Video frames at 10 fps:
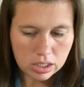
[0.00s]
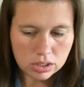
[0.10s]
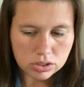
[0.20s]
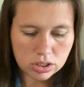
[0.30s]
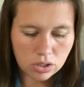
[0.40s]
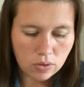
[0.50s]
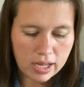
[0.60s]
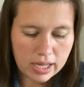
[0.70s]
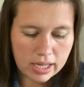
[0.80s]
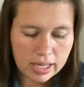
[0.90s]

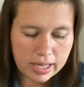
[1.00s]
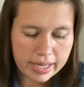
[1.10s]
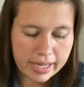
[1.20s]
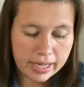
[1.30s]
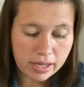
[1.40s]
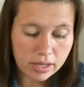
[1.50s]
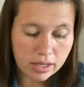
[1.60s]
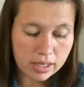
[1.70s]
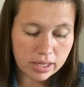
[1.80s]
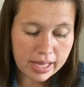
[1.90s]
So I
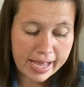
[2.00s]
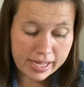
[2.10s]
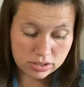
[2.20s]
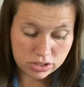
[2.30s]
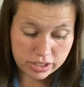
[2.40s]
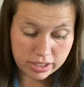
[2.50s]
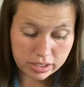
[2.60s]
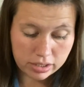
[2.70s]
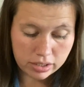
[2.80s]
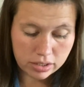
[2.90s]
asked
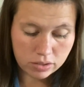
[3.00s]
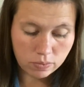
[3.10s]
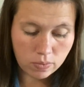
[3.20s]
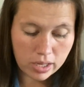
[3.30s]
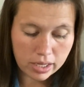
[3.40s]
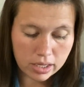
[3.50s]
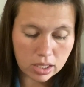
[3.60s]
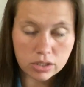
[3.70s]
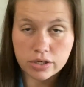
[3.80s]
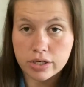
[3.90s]
her what
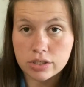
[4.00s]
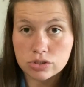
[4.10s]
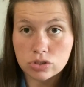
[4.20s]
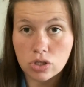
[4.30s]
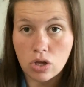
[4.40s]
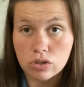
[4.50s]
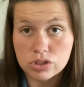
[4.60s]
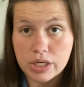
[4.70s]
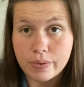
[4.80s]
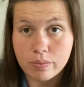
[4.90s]
color shawl
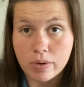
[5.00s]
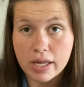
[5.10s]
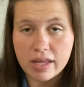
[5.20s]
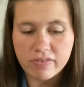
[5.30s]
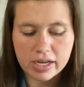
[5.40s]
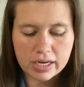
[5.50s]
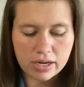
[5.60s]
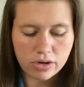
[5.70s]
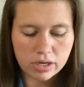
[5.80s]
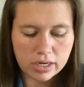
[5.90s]
she would want if I knit
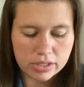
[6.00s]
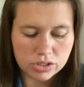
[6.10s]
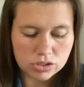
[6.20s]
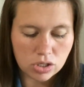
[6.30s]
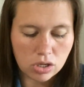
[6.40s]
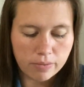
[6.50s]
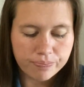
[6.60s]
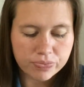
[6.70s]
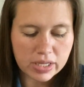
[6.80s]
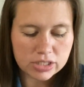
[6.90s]
her another shawl.
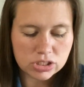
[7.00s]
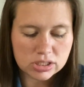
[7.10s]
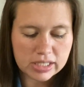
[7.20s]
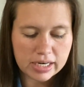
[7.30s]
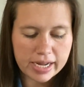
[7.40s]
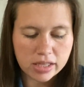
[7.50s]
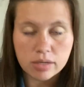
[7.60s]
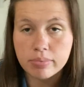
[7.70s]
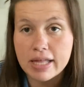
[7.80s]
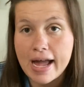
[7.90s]
And she said either
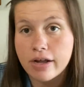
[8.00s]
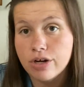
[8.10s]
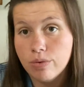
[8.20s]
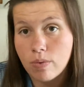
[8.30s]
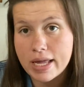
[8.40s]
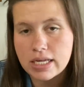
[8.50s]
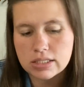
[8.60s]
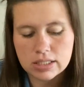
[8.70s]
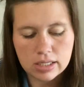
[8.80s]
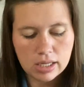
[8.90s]
black or
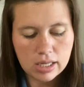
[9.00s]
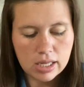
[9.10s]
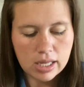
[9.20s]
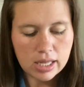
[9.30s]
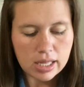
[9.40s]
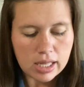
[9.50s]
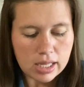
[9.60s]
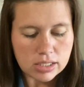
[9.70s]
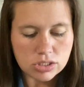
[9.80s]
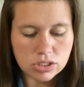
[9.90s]
white.
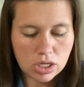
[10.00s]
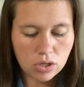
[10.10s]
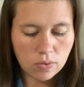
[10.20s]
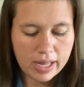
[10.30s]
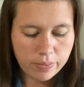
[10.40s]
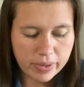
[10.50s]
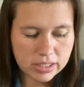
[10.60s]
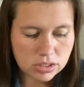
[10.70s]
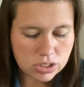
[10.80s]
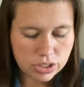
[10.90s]
So I
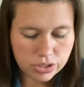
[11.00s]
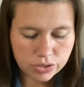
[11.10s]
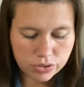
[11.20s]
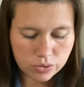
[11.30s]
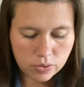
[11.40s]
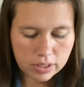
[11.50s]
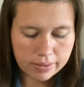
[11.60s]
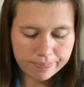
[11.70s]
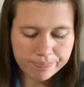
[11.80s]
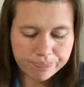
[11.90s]
went to,
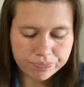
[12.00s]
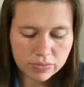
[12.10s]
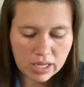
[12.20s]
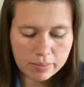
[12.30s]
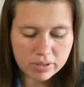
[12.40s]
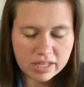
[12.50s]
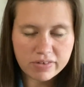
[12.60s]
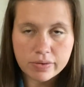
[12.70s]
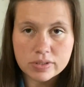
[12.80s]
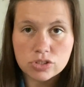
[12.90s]
I believe
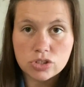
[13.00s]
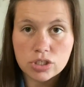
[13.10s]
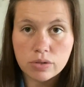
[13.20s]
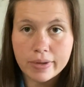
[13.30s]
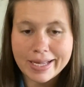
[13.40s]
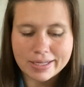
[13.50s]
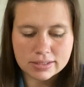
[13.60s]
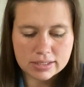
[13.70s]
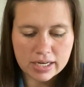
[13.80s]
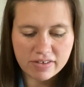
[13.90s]
it was
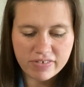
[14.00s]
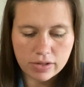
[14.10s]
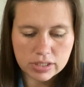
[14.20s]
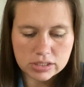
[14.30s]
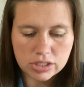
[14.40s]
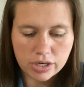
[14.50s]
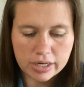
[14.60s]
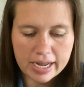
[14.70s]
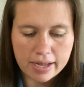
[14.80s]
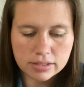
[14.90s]
Joann's that I found this
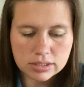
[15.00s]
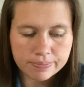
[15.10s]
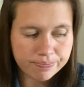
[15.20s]
yarn at.